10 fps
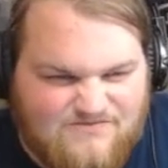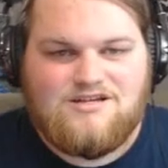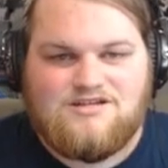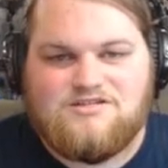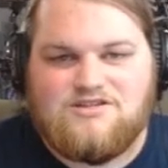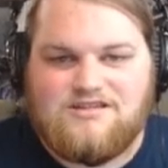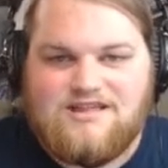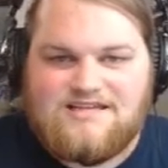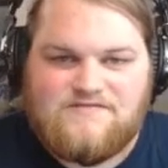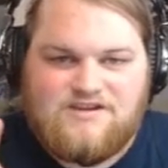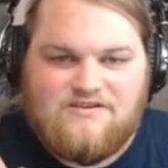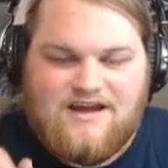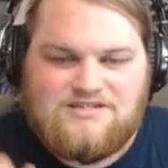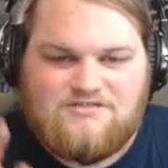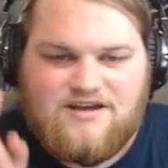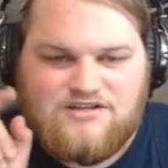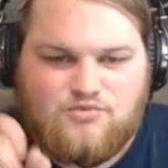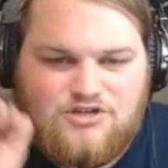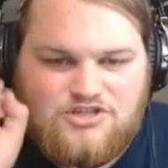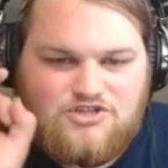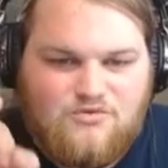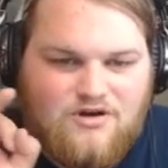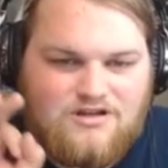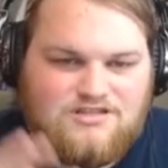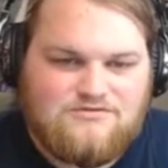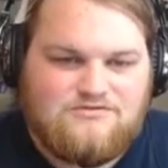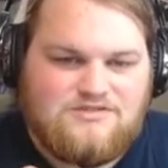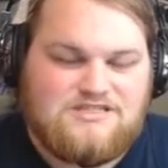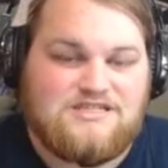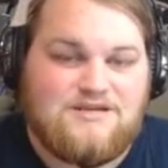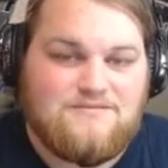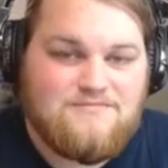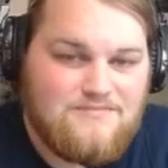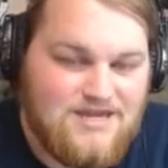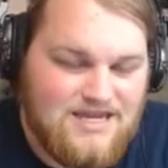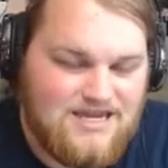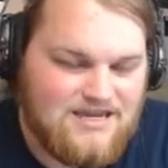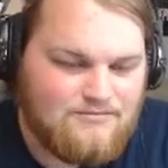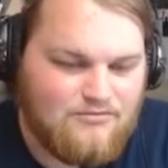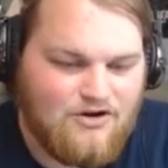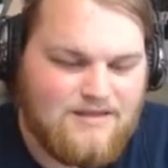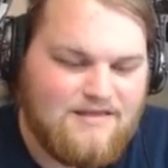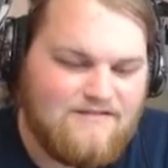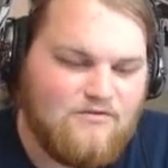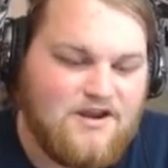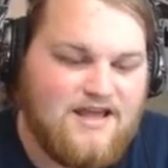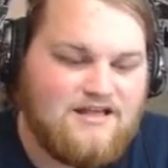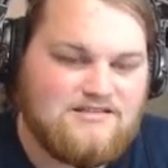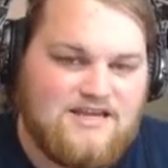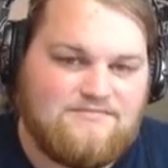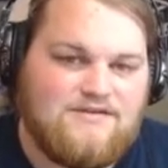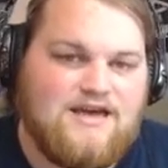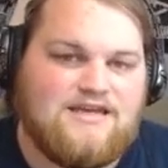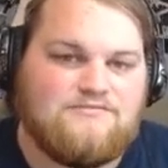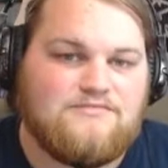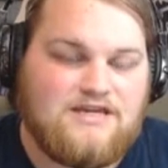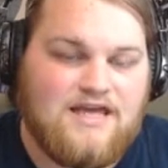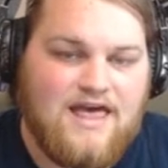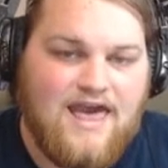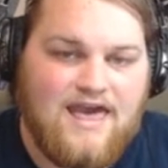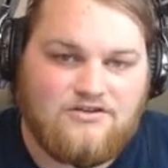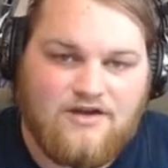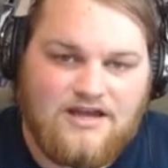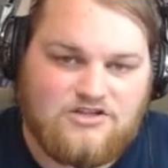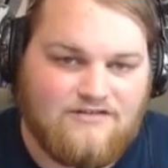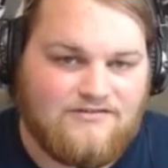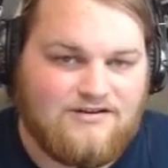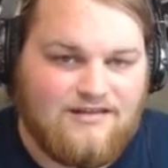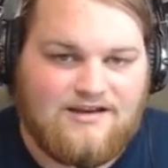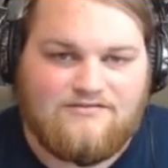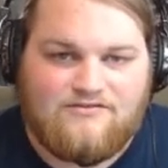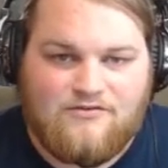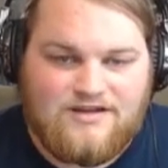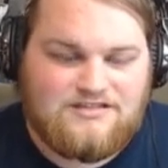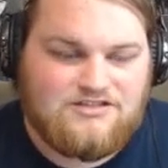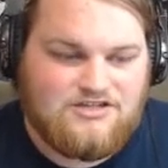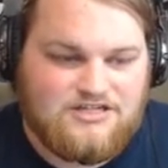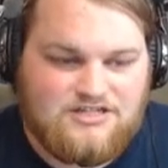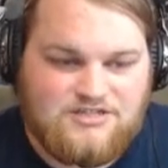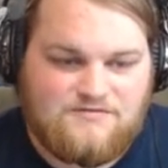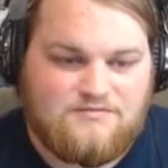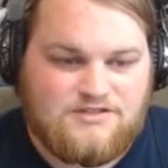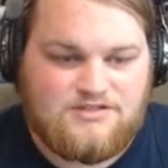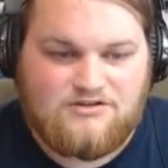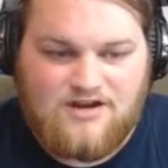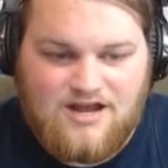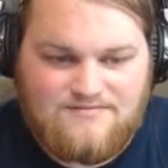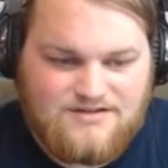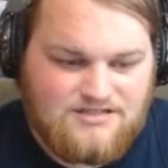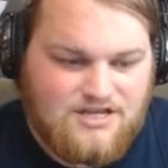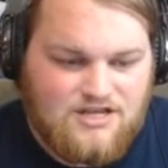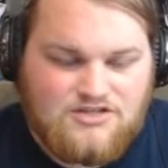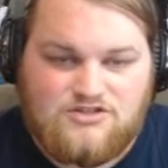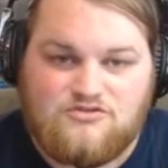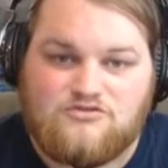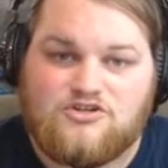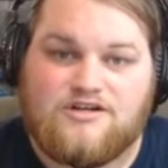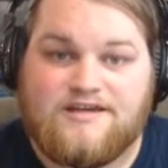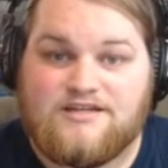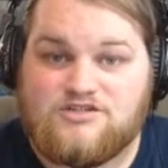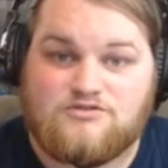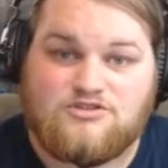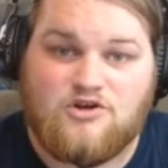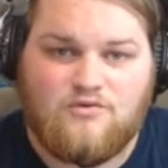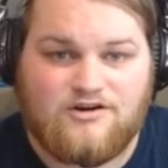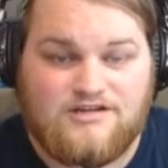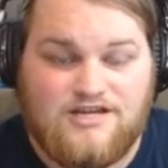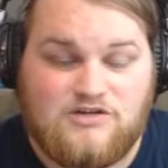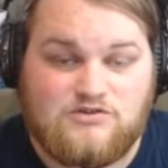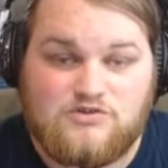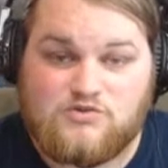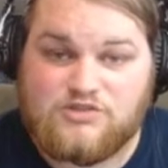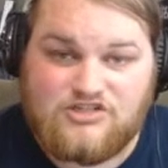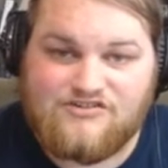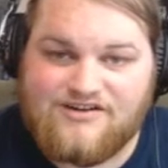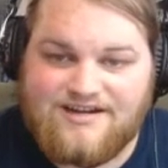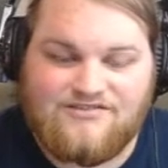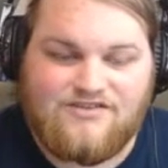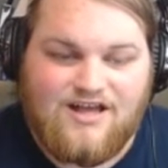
So in the last video I asked you guys what you want to see me put in that 40-gallon tank behind me, and you guys offered a lot of great suggestions, from pistogrammas to turning it into a saltwater tank, which was really creative,